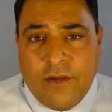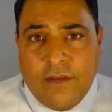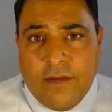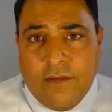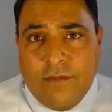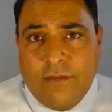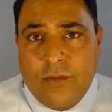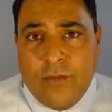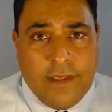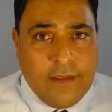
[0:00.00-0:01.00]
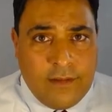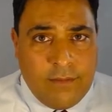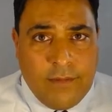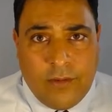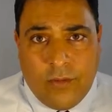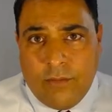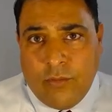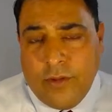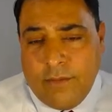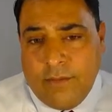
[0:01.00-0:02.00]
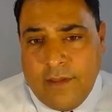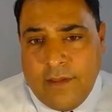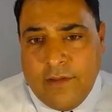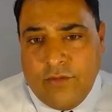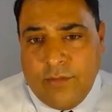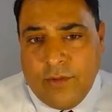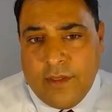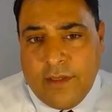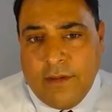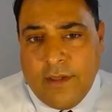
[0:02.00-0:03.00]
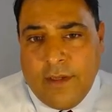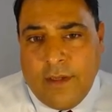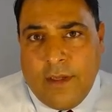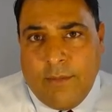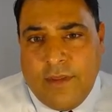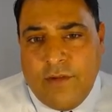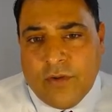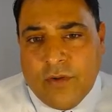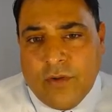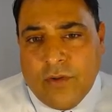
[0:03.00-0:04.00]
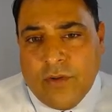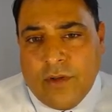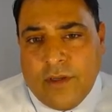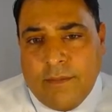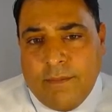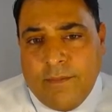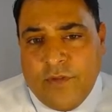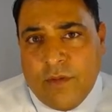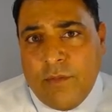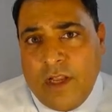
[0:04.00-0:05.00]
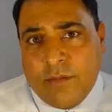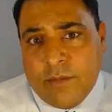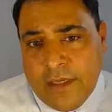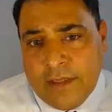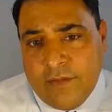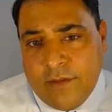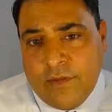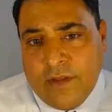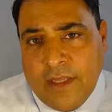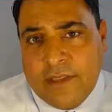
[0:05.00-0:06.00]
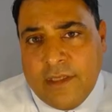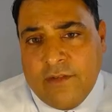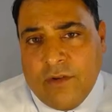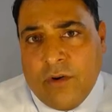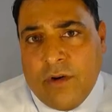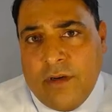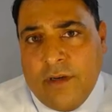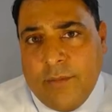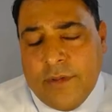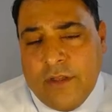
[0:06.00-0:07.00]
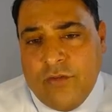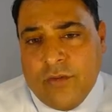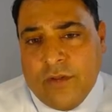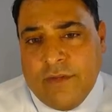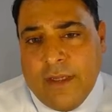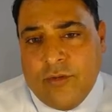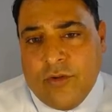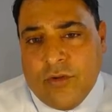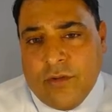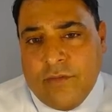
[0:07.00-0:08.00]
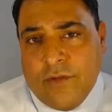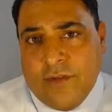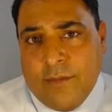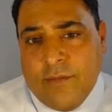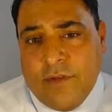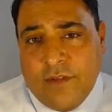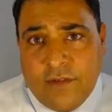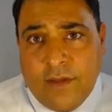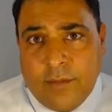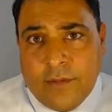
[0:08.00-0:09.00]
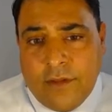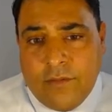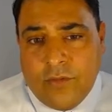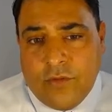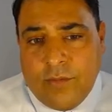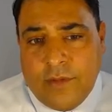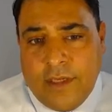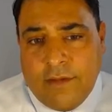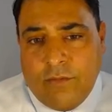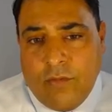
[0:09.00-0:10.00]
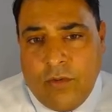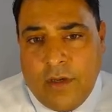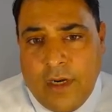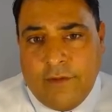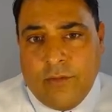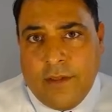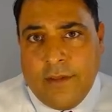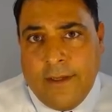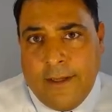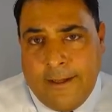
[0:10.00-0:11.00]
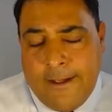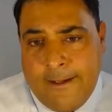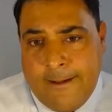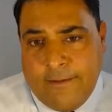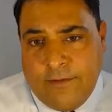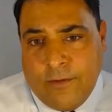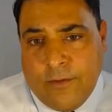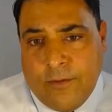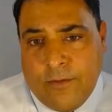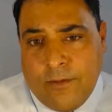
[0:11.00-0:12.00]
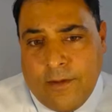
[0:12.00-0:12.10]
the food like a tomato and boil them, and then that should be okay. But these are some possible mechanisms. Lectins are a potential inflammatory trigger for some susceptible individuals, but not for everyone. So